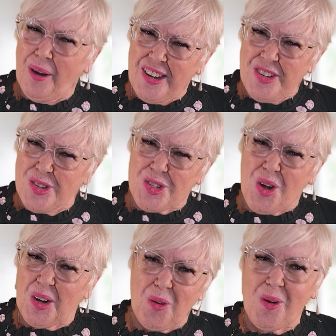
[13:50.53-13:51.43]
Wouldn't you
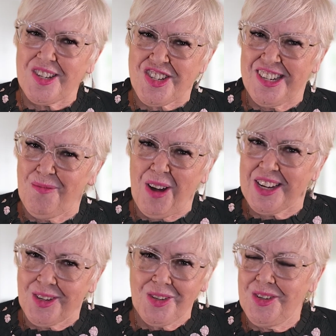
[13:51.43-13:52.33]
start questioning why
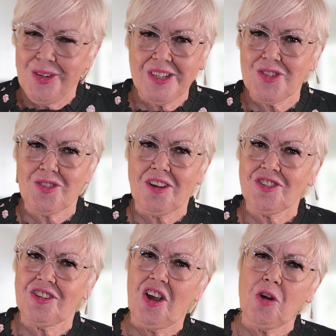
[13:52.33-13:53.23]
your new
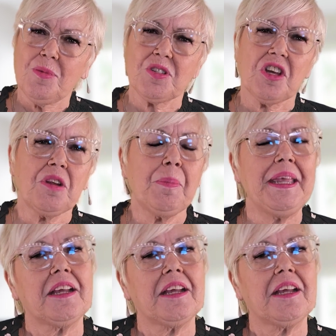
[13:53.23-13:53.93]
construction home is going to be